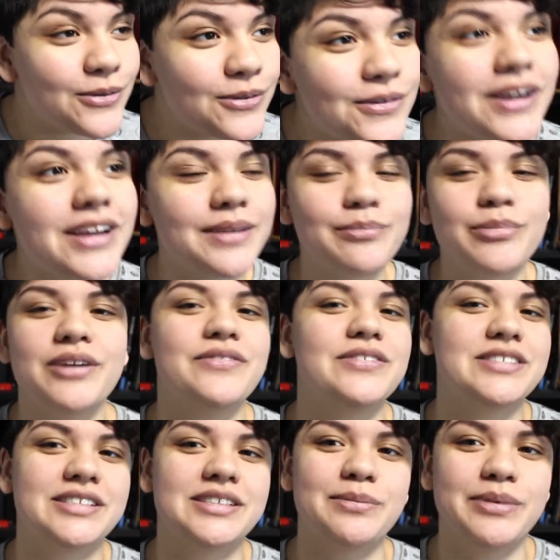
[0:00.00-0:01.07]
Great.
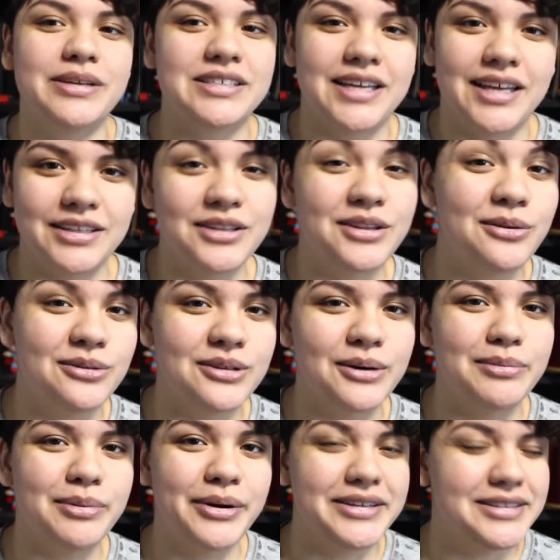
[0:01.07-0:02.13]
Breakfast is the place I like to do
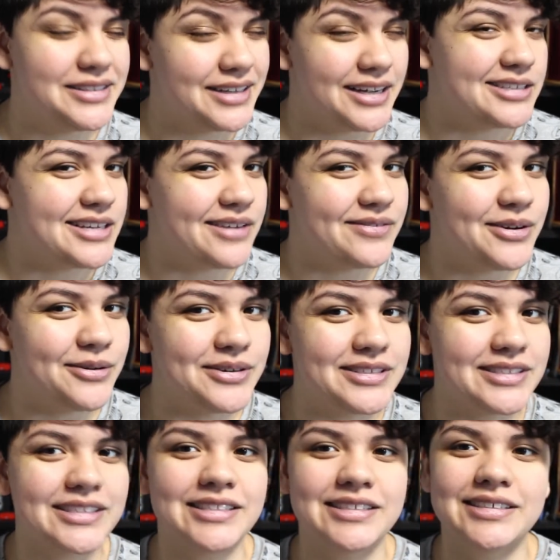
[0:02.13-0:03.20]
low points, in case you haven't
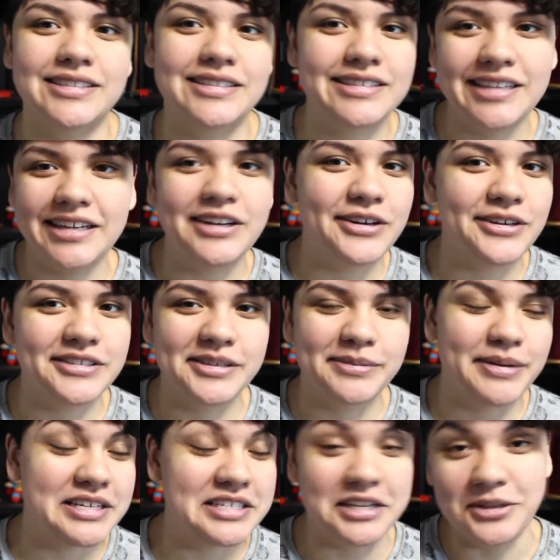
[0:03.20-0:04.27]
noticed, because dinner is the
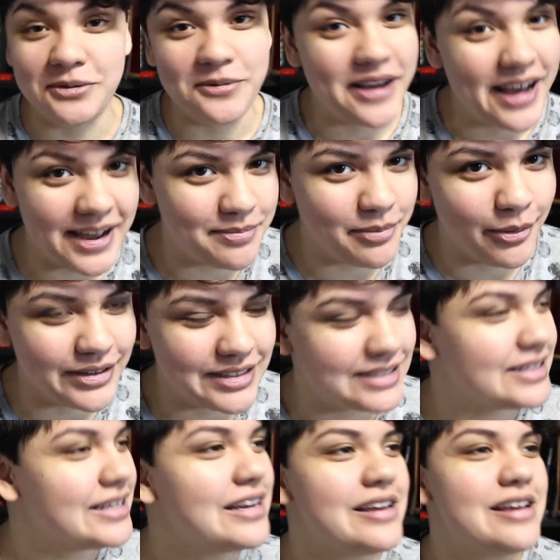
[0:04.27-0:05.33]
place I do high points.